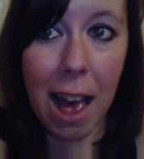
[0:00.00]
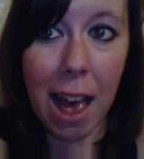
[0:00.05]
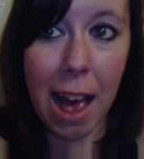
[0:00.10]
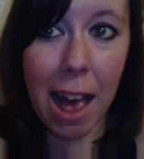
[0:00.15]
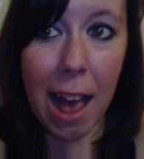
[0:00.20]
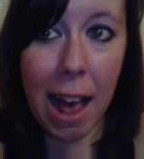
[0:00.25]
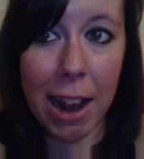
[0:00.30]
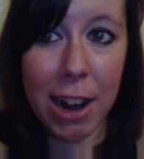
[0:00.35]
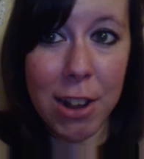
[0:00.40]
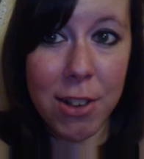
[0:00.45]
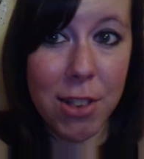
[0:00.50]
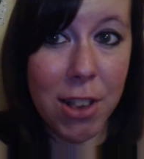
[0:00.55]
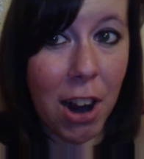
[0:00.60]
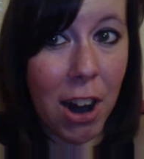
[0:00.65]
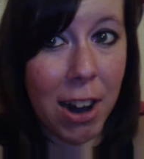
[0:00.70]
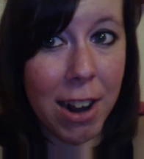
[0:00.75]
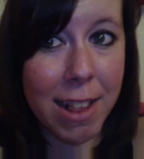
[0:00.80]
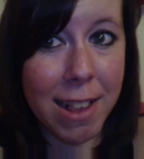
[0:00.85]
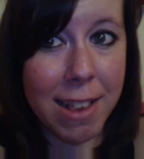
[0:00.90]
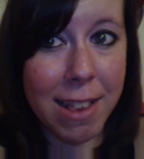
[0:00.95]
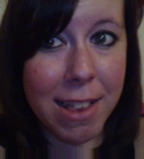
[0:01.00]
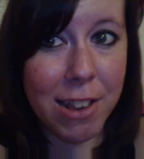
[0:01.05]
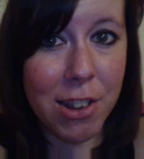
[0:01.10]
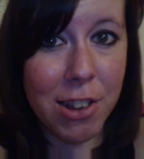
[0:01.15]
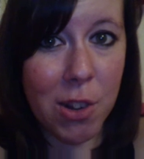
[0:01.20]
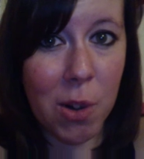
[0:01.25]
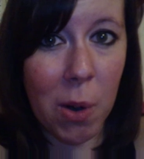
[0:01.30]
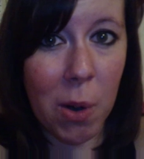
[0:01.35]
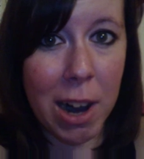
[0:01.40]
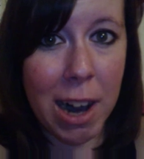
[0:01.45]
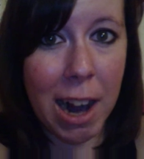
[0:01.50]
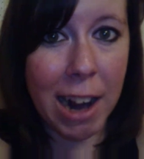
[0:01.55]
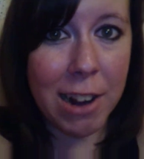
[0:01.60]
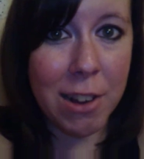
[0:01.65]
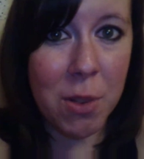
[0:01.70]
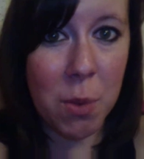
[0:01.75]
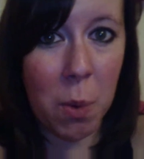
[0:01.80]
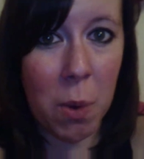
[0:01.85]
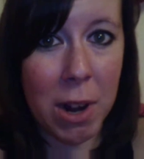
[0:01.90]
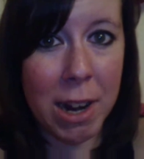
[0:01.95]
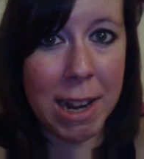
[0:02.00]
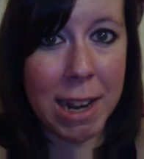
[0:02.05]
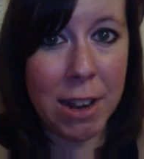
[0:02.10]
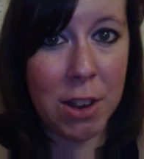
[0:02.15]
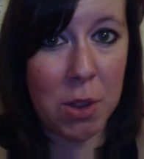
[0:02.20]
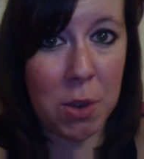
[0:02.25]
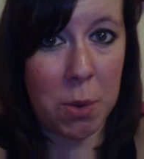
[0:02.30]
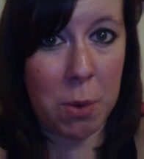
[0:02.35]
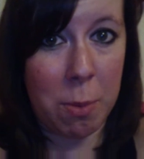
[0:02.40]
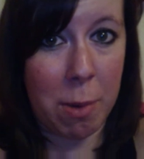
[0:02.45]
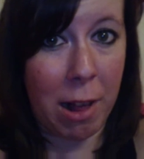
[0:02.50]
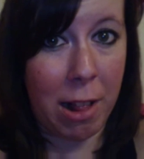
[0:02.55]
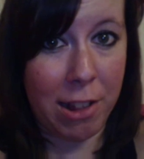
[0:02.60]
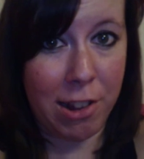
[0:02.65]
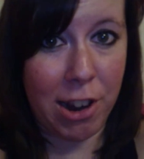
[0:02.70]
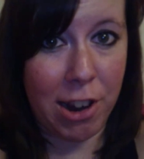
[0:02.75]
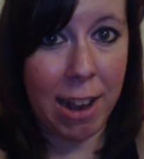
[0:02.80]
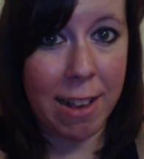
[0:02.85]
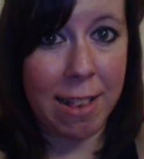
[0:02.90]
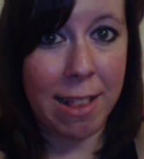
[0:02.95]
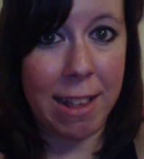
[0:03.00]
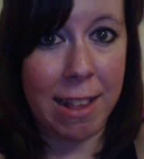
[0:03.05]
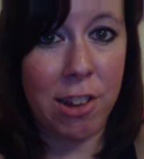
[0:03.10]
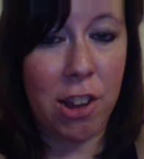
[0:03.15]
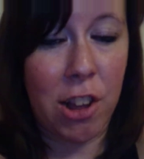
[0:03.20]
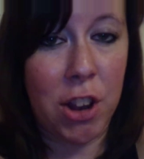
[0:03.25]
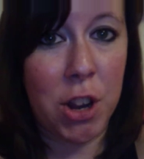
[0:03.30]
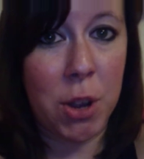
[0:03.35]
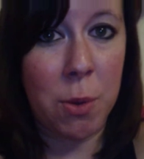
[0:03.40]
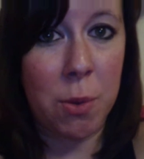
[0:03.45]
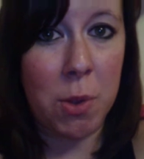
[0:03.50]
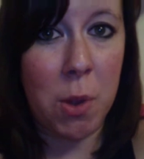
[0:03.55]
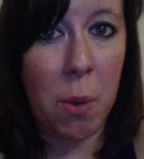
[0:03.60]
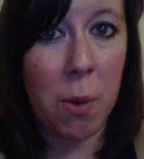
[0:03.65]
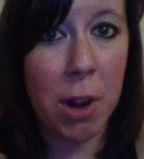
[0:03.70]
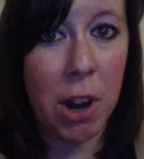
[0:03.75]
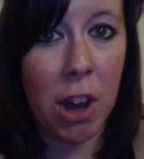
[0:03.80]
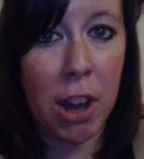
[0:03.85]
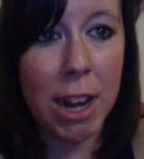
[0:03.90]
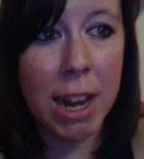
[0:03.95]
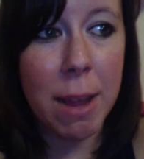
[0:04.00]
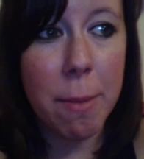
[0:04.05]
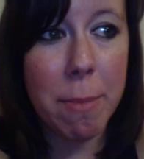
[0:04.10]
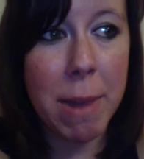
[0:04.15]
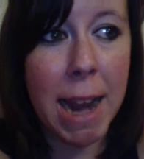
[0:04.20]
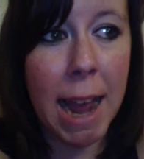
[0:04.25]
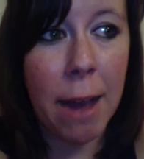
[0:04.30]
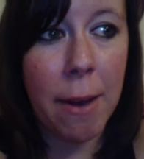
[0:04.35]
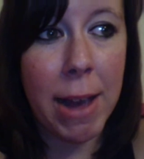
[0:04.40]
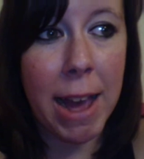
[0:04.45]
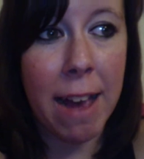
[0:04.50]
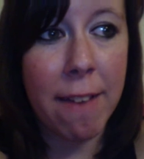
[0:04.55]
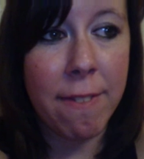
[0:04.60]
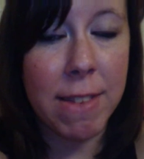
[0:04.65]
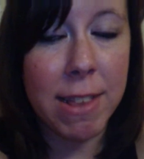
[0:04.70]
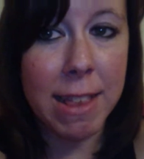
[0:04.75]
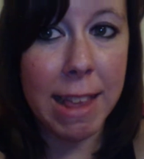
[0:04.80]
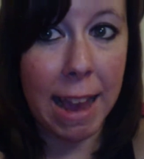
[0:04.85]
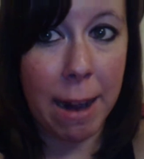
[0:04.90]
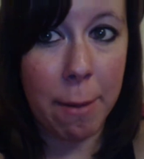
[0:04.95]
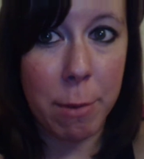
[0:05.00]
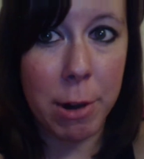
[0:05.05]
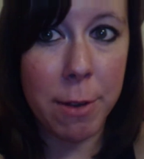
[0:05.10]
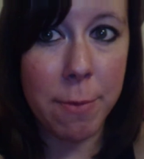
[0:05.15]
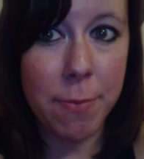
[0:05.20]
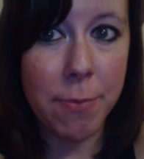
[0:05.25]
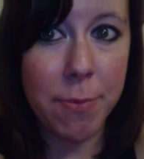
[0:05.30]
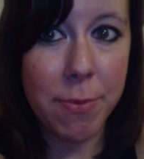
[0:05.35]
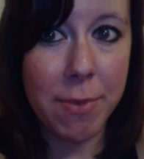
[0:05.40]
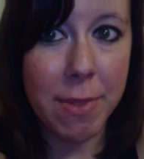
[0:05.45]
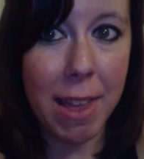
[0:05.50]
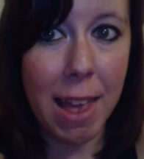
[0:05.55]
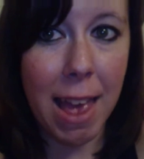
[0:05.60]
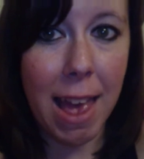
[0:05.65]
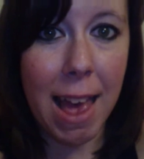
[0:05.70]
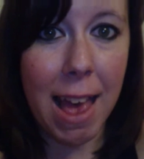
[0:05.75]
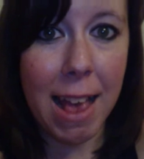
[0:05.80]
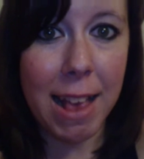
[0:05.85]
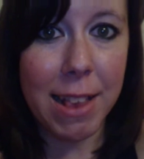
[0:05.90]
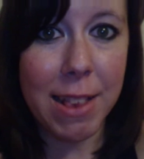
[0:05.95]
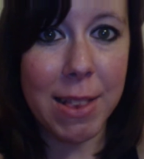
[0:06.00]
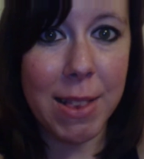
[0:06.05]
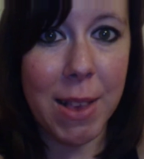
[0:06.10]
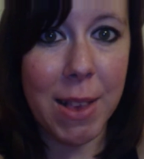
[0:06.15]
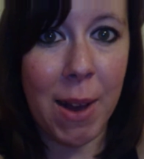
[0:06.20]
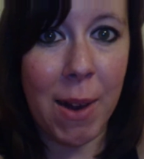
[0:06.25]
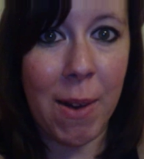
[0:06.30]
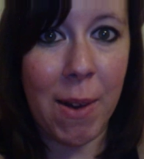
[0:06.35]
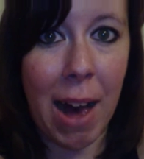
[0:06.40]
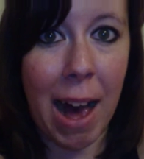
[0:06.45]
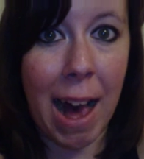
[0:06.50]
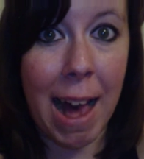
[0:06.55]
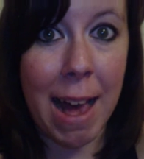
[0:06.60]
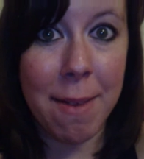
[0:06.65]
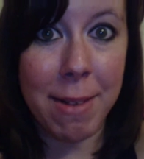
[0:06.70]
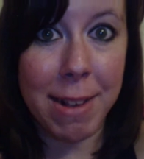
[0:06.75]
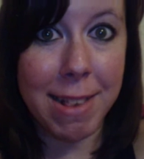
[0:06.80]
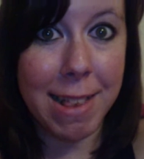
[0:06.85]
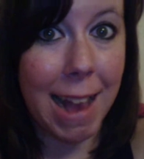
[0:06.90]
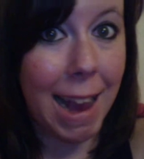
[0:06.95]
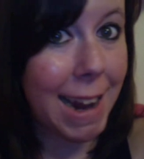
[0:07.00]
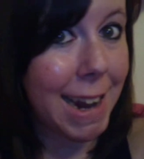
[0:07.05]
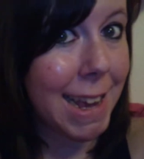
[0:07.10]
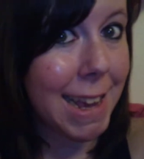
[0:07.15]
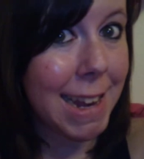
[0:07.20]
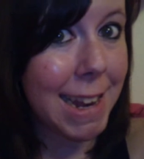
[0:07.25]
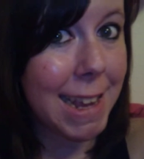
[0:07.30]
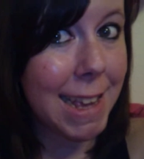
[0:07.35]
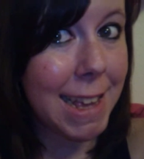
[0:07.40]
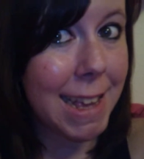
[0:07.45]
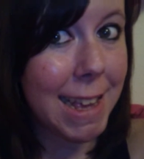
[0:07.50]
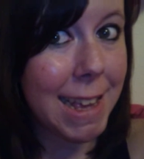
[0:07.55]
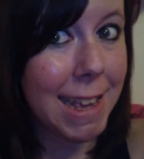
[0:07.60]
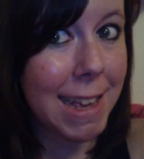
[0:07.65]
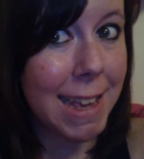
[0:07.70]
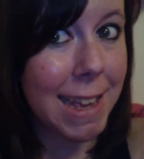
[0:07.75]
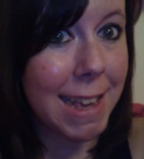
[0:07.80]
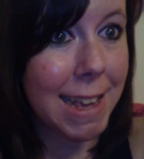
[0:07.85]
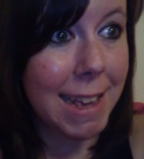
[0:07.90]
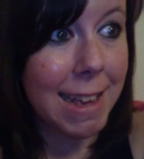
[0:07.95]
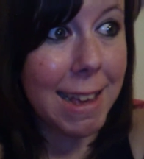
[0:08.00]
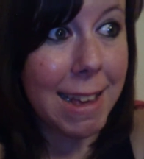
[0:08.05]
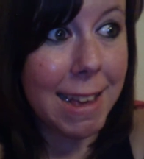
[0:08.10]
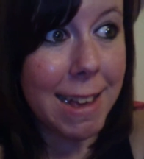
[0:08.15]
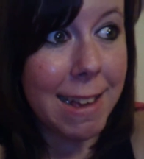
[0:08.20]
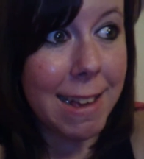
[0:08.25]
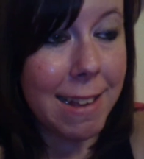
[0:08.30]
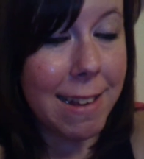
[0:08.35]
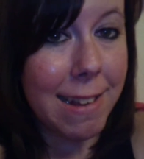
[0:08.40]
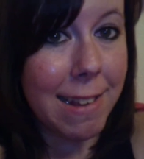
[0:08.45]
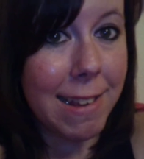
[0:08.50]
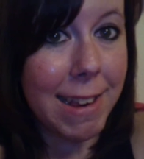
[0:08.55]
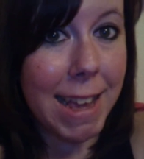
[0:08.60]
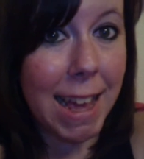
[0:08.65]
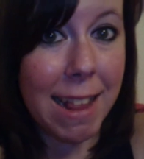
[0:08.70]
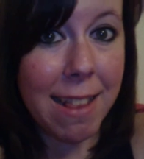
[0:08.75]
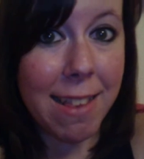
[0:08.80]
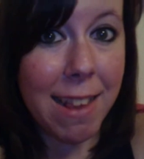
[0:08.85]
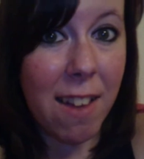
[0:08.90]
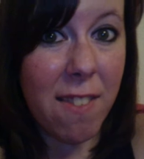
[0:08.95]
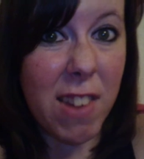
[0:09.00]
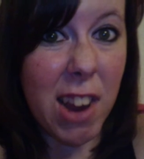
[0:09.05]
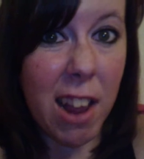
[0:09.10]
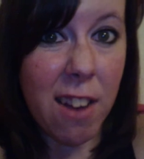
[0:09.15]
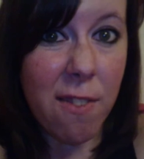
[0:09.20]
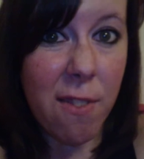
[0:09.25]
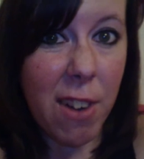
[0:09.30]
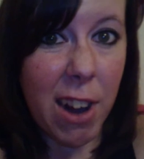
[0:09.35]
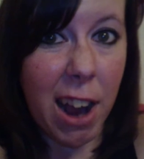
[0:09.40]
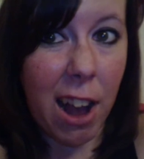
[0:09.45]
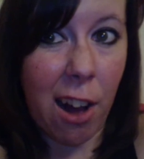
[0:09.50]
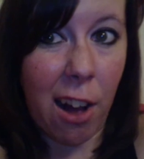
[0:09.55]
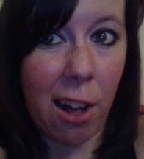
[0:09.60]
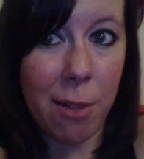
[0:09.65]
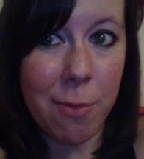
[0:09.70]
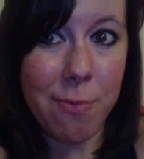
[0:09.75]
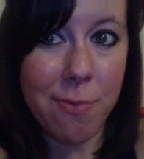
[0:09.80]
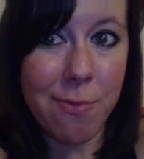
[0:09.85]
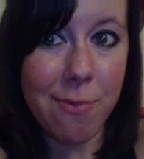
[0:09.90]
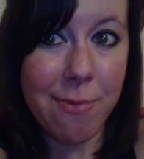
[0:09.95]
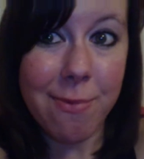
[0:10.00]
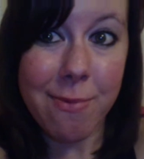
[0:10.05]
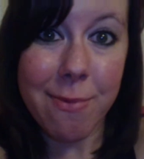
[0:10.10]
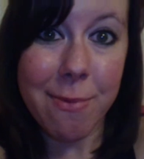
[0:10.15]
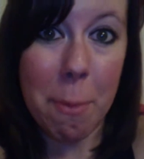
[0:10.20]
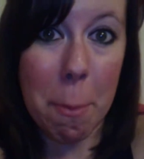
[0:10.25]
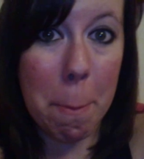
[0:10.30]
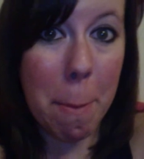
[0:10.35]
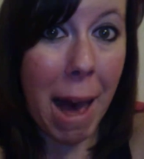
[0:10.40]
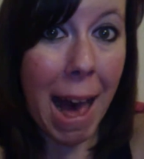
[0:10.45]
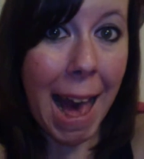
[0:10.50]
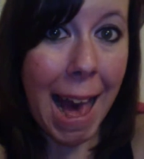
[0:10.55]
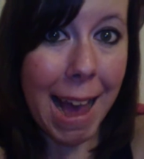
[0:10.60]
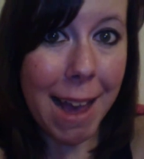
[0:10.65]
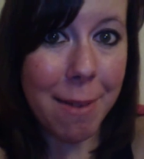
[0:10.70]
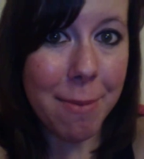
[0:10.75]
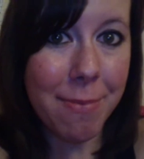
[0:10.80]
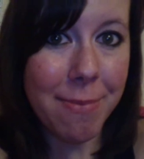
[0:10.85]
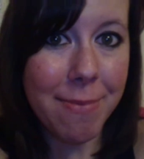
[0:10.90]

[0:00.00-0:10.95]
I know sorry this is short I just wanted to apologize and let y'all know what's going on but now I have this camera so I'm excited to get stuff done for y'all bye